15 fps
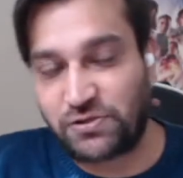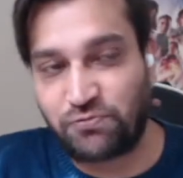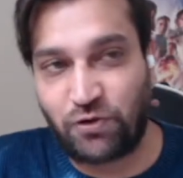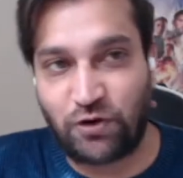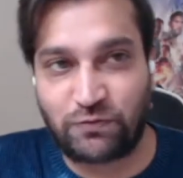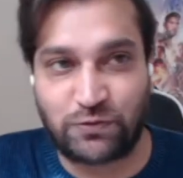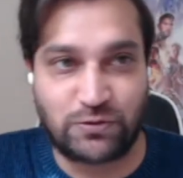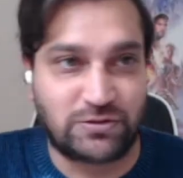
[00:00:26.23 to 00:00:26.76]
It's
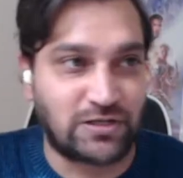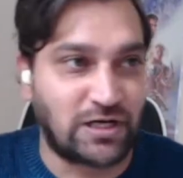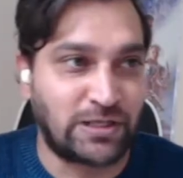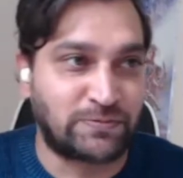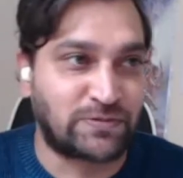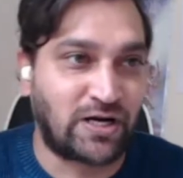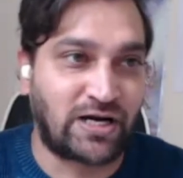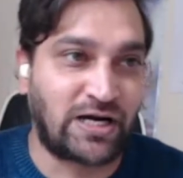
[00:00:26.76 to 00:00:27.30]
one of those
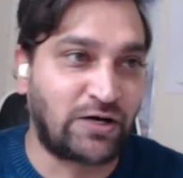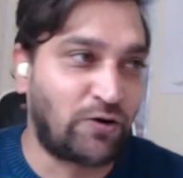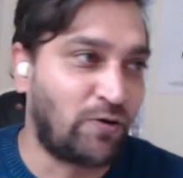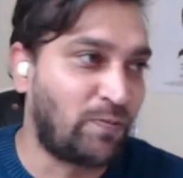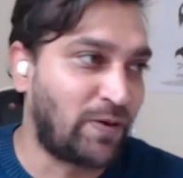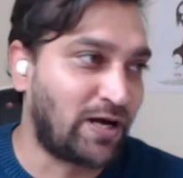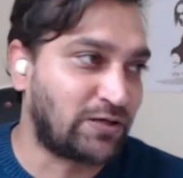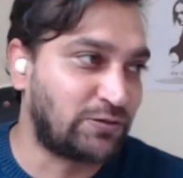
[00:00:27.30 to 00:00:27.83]
clips I can
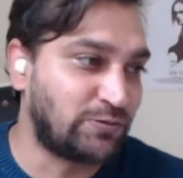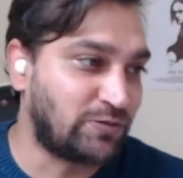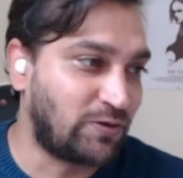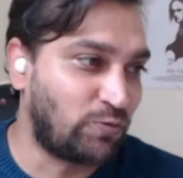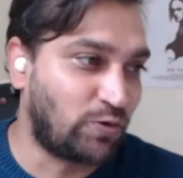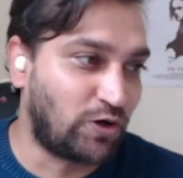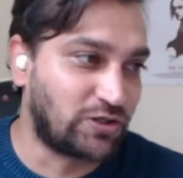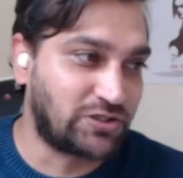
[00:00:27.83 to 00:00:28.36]
go back to
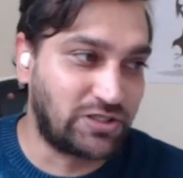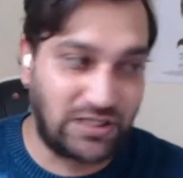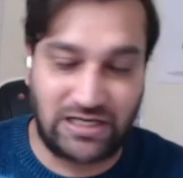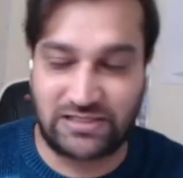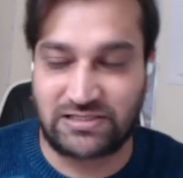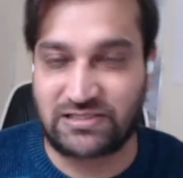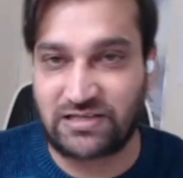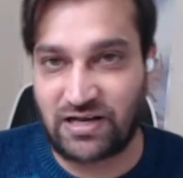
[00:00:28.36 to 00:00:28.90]
and watch it
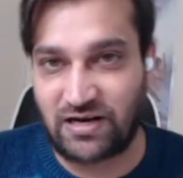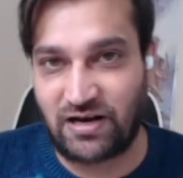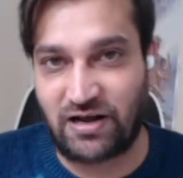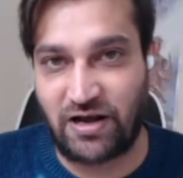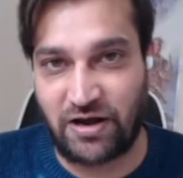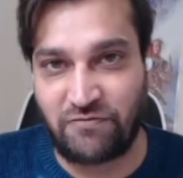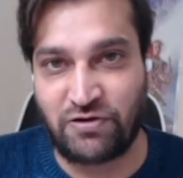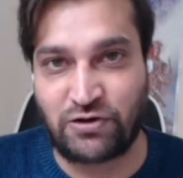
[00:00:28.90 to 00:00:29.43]
and still
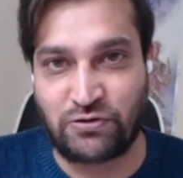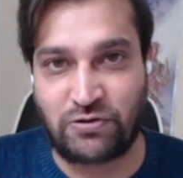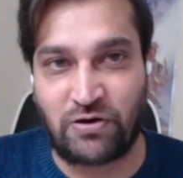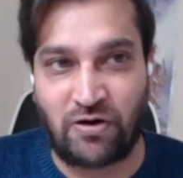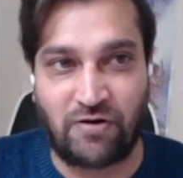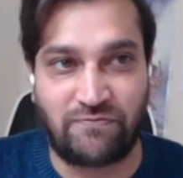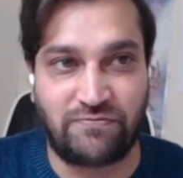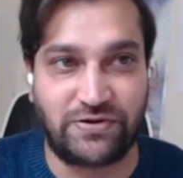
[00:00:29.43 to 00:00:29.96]
have a good
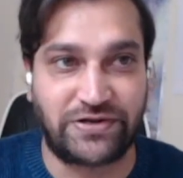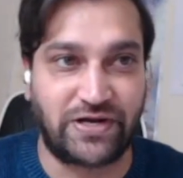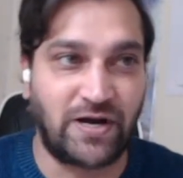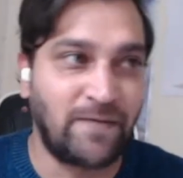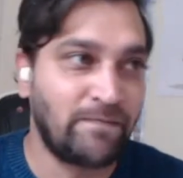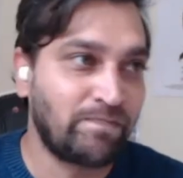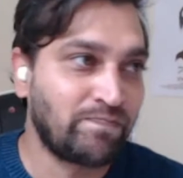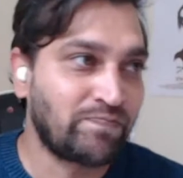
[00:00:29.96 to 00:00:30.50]
laugh with it.